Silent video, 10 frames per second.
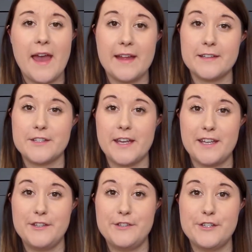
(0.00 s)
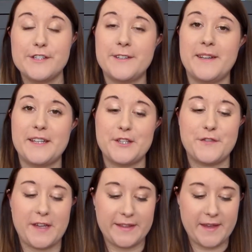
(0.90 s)
LJ doesn't like the
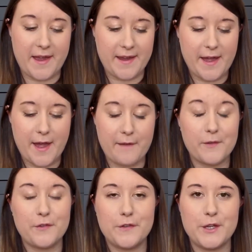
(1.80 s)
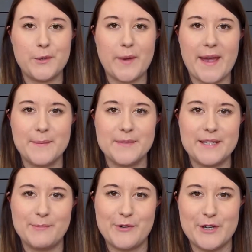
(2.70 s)
fact that I have a few
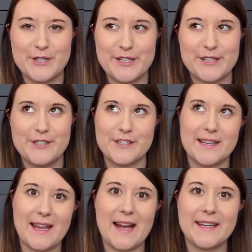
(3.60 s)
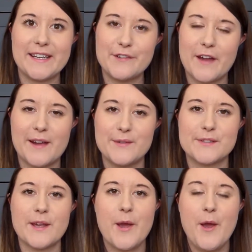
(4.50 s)
empty products just lying around